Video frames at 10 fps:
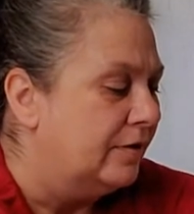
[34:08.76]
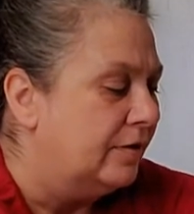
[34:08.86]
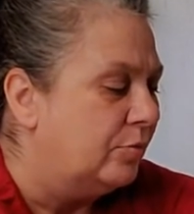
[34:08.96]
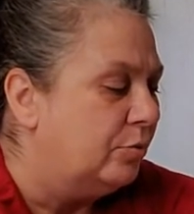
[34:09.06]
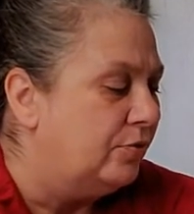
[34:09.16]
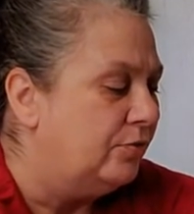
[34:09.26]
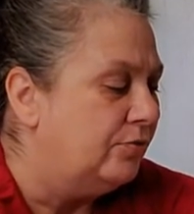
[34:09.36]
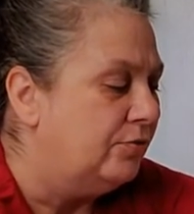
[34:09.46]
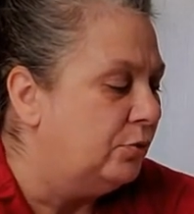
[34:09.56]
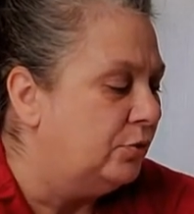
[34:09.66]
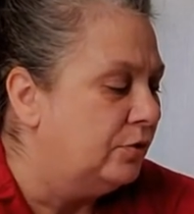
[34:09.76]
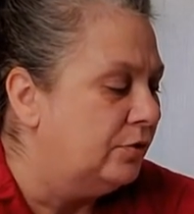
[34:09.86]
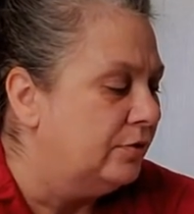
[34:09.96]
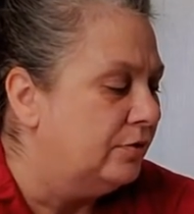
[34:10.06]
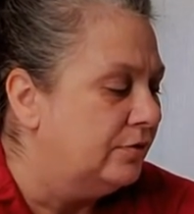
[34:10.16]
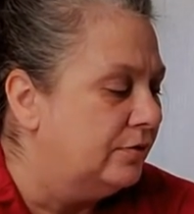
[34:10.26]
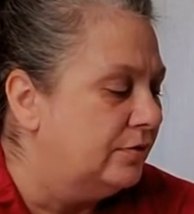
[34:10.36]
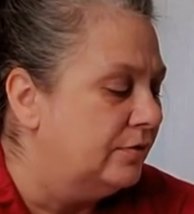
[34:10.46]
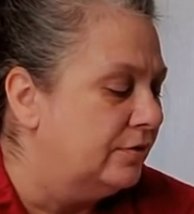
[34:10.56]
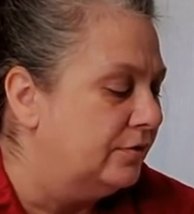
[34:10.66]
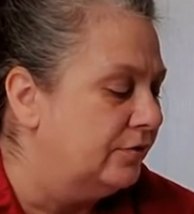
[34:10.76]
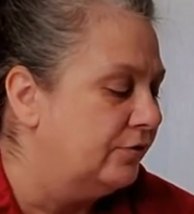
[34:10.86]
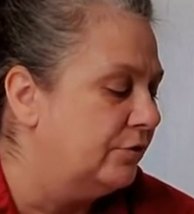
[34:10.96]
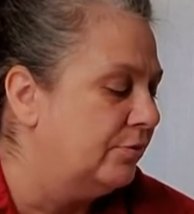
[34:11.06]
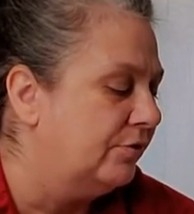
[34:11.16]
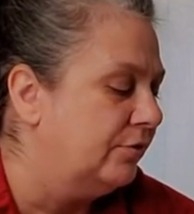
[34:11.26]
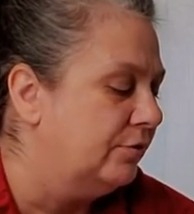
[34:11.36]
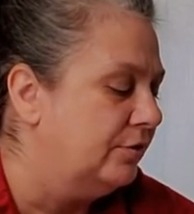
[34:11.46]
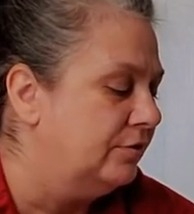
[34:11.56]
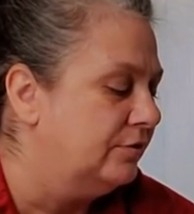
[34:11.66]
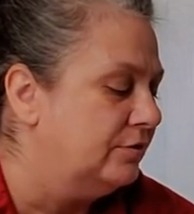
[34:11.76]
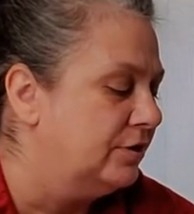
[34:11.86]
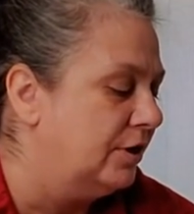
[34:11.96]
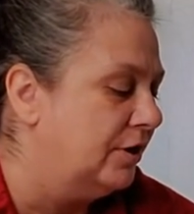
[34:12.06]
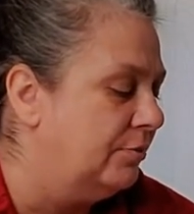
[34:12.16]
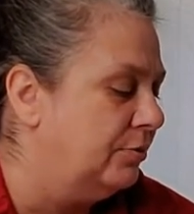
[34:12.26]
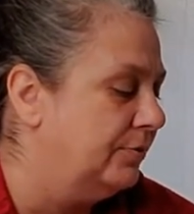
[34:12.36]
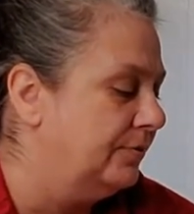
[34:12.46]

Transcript: I'm putting 4 strips on top.